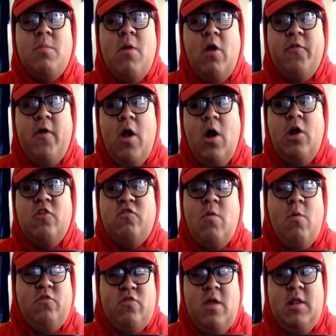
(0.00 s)
Martha Hart
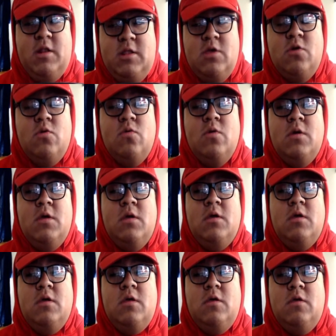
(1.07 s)
is trying to do
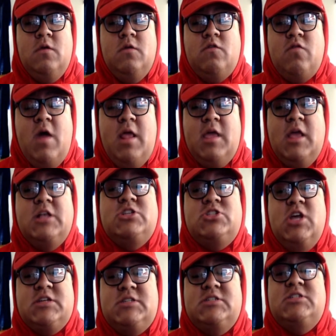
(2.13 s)
is trying to get
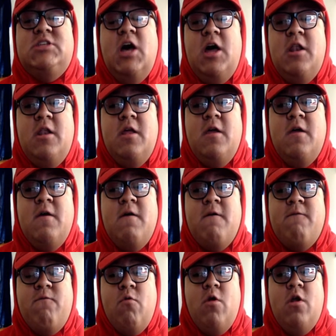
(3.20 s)
justice done
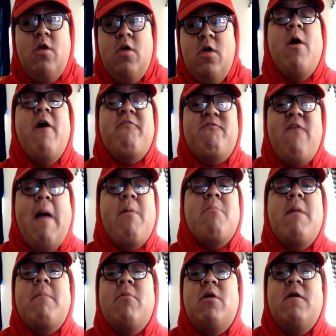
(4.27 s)
for a family
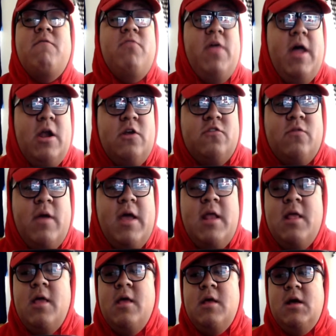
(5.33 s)
member of theirs,
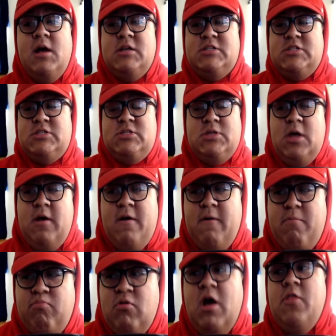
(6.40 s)
right? A,
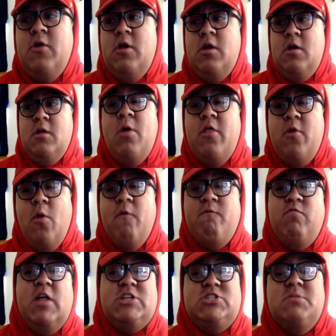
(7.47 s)
a brother or their own
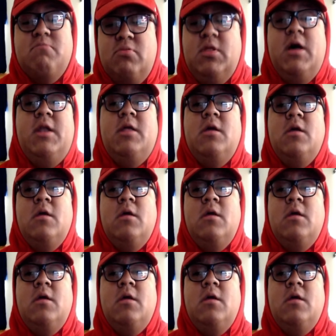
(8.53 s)
flesh and blood.